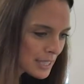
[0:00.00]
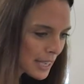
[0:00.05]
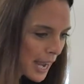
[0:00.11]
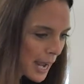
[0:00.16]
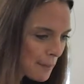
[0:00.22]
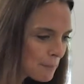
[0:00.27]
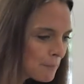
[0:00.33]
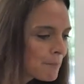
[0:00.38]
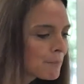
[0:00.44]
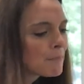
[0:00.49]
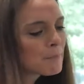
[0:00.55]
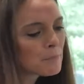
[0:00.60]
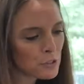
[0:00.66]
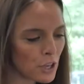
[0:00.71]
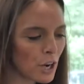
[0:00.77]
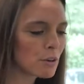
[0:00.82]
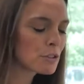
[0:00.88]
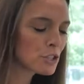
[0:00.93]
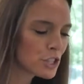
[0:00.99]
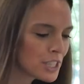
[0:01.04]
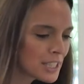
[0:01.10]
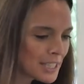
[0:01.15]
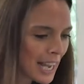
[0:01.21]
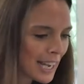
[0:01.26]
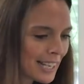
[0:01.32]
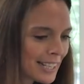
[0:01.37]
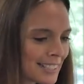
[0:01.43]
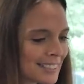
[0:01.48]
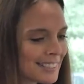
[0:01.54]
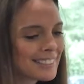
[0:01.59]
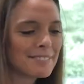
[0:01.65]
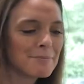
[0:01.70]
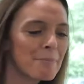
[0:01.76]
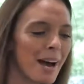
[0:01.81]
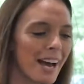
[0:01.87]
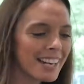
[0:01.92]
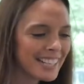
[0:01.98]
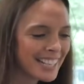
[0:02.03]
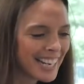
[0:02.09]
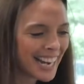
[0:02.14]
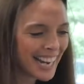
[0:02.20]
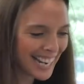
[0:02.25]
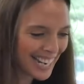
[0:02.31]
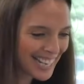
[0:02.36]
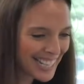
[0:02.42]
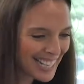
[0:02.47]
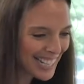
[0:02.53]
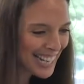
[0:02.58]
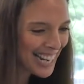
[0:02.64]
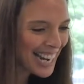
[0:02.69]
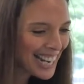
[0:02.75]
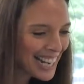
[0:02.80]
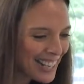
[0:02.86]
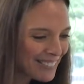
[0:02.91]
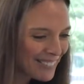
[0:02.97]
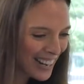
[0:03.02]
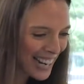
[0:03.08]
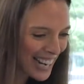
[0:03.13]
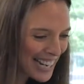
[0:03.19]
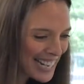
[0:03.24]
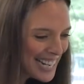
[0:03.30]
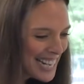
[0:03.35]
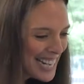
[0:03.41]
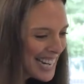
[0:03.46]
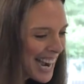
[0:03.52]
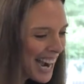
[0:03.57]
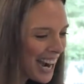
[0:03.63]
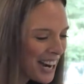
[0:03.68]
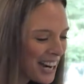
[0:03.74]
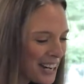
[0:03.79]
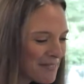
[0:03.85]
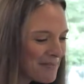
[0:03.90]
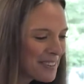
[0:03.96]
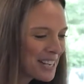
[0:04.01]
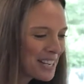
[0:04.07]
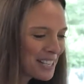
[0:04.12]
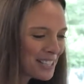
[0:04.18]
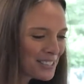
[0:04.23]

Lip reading: game. So just saying. But anyway, Thomas